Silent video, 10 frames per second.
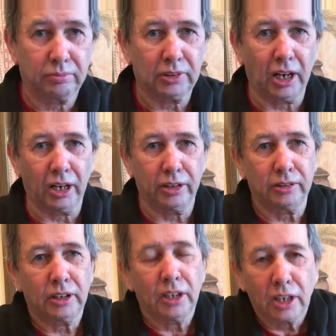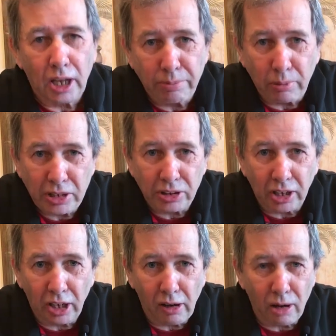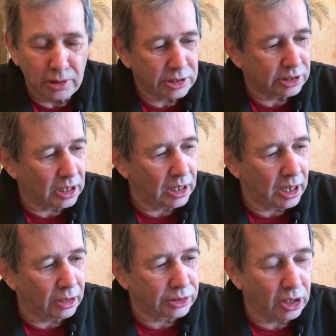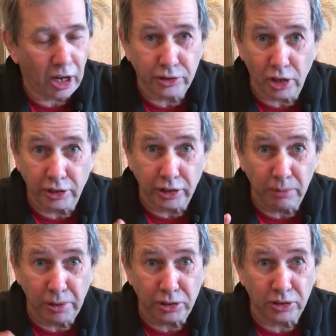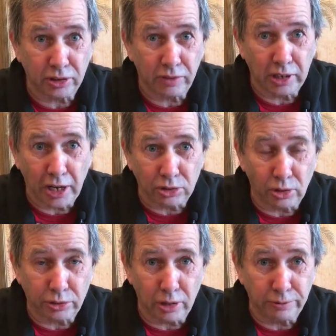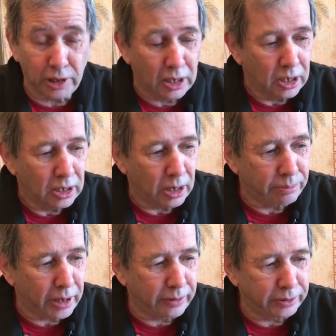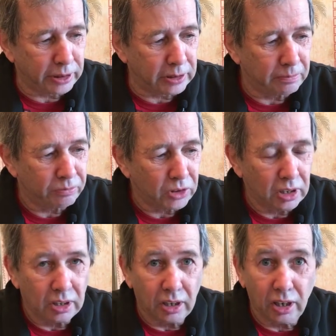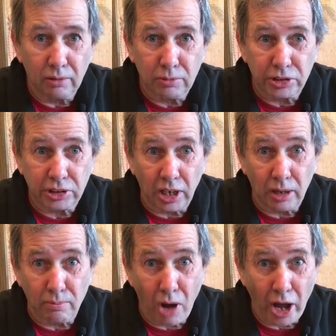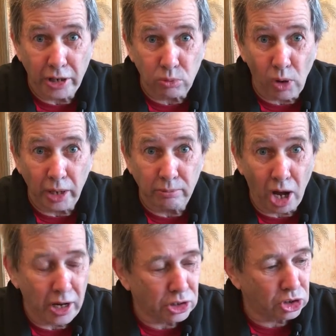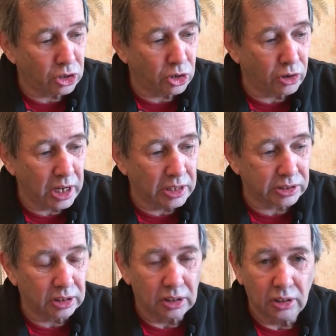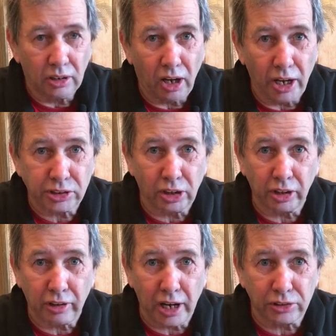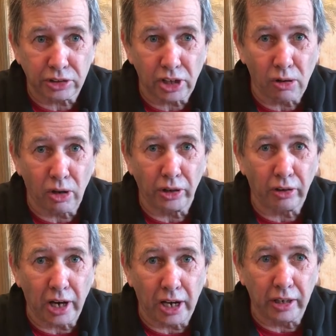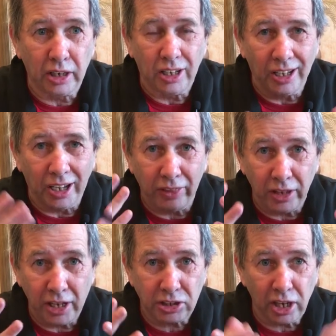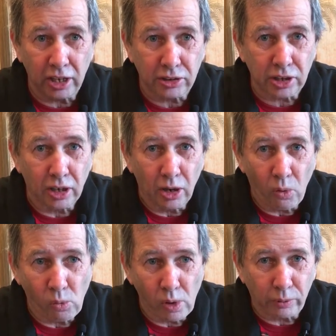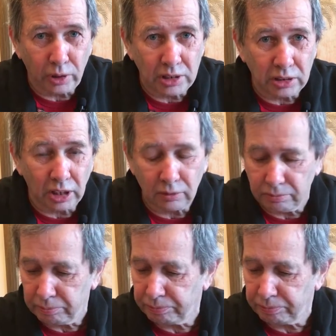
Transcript: Hello. A couple of weeks ago I was uh, outside trying to take pictures of the National Trophy at Bradford. It was uh, minus one, minus two degrees, ice on the ground, snow on the ground, and these things were freezing.